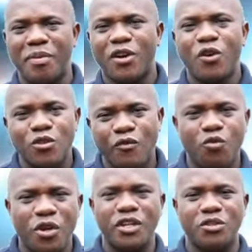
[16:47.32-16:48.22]
because of
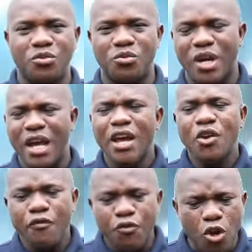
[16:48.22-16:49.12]
what they do.
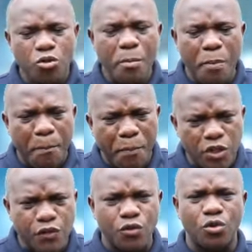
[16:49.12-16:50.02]
You've got to be
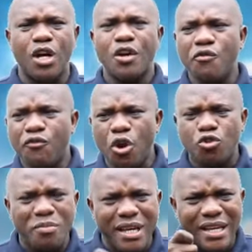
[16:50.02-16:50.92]
purposeful. You've got
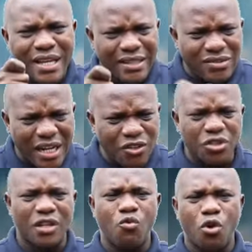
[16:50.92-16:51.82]
to be
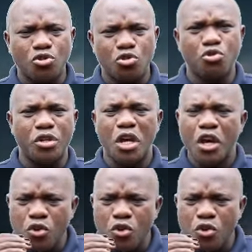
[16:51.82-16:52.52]
intentional in what you're doing.